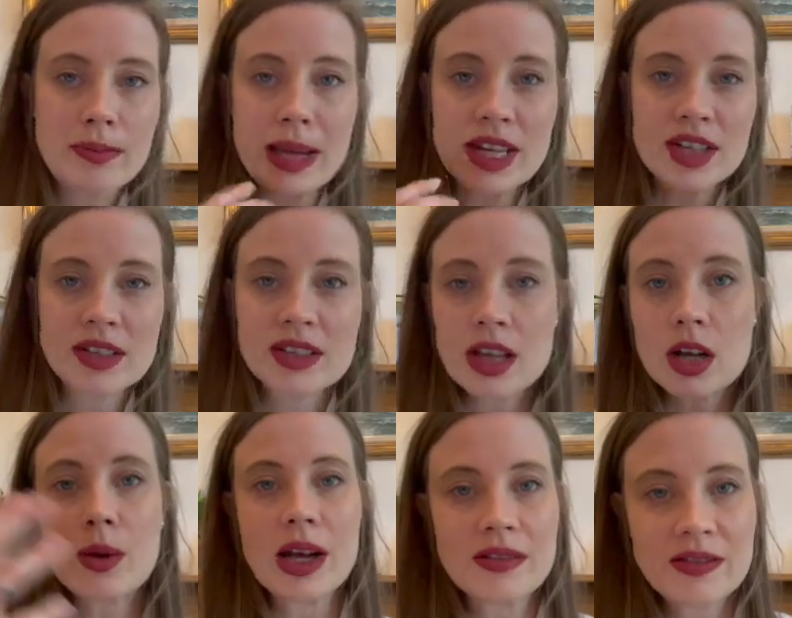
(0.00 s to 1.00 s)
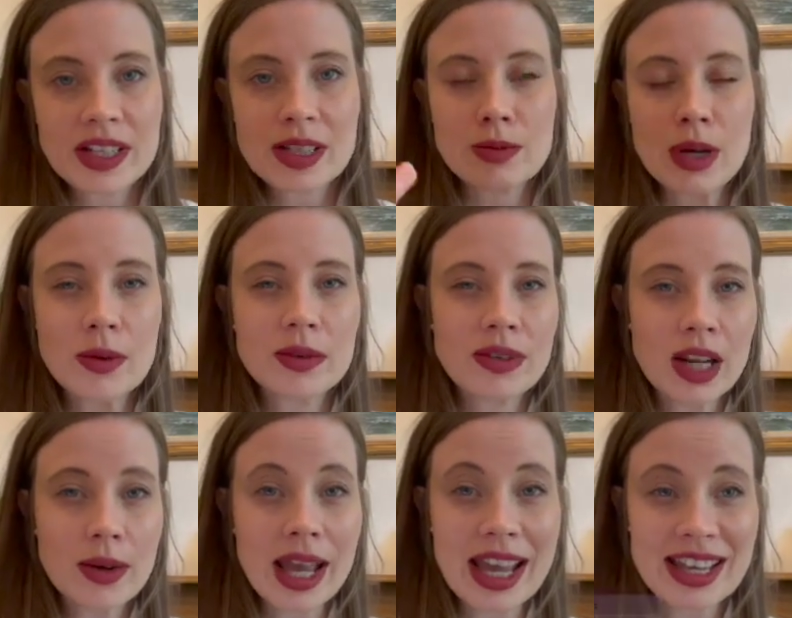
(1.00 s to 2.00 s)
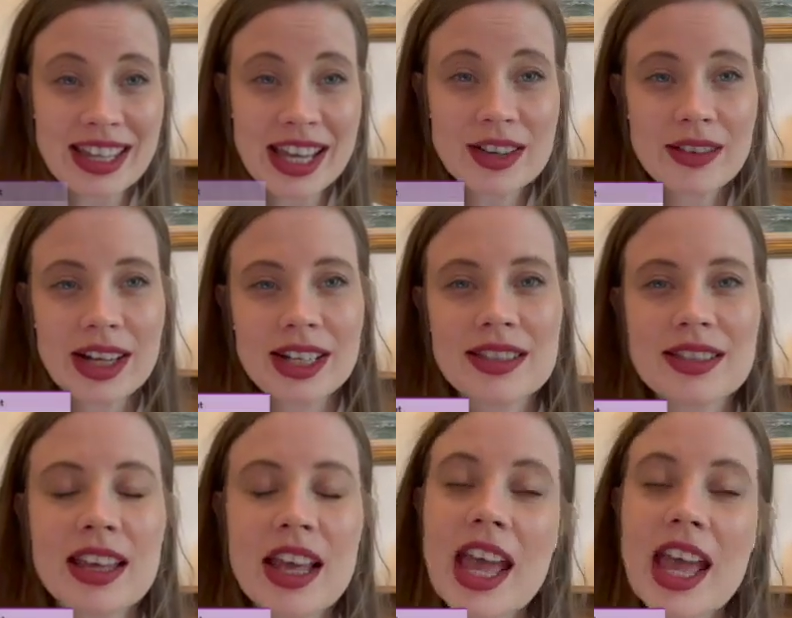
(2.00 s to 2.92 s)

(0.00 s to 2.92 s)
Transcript: patients that are quite fit and well with low ASA grades.